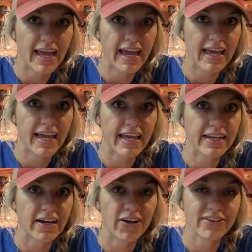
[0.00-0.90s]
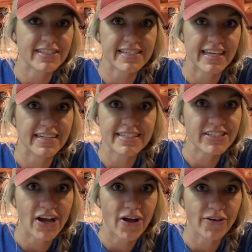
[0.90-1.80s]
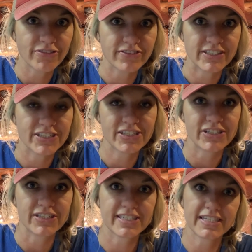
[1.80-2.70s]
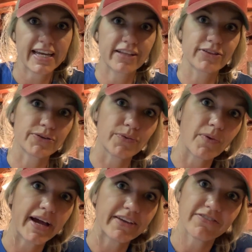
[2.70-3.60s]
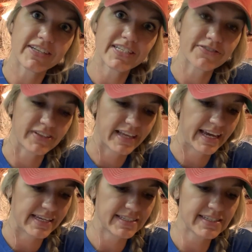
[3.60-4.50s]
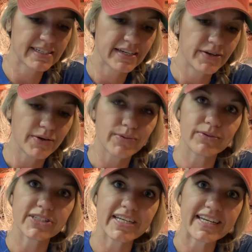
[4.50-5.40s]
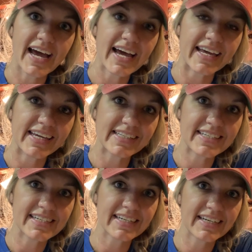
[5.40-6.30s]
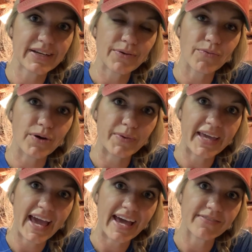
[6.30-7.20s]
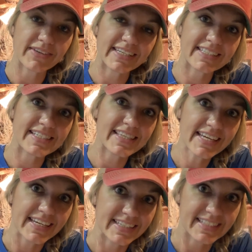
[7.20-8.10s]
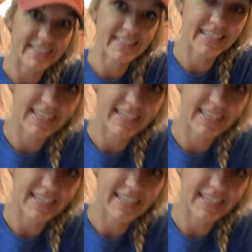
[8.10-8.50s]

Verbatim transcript: and all the skin is off. It just looks like little white fish fillets. Well, tonight, what we have is this.